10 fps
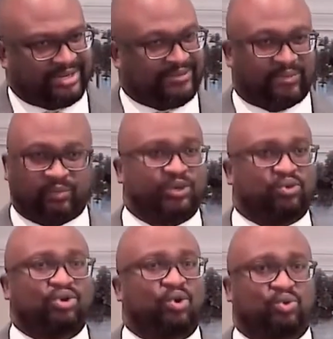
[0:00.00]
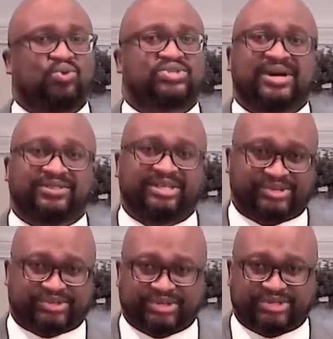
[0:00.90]
of it. We don't know who's out there
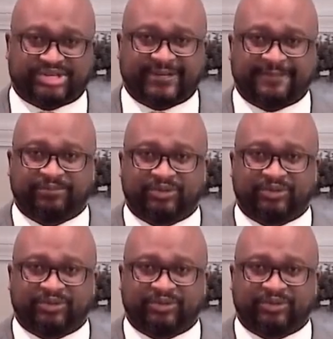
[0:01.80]
searching.